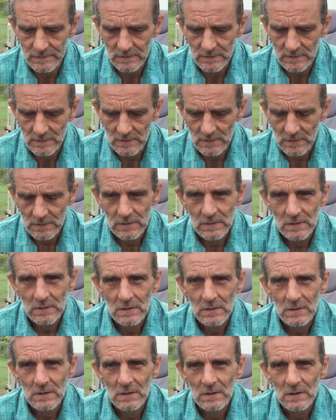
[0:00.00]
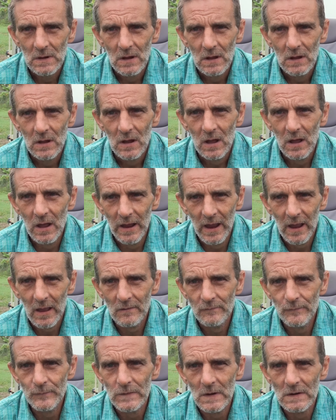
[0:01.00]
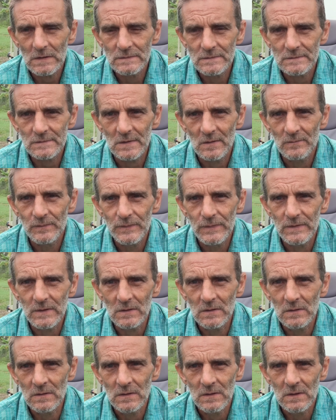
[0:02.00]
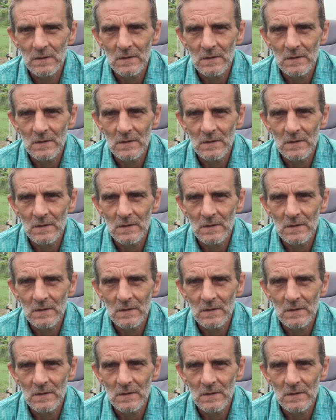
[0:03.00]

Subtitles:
that I have done something.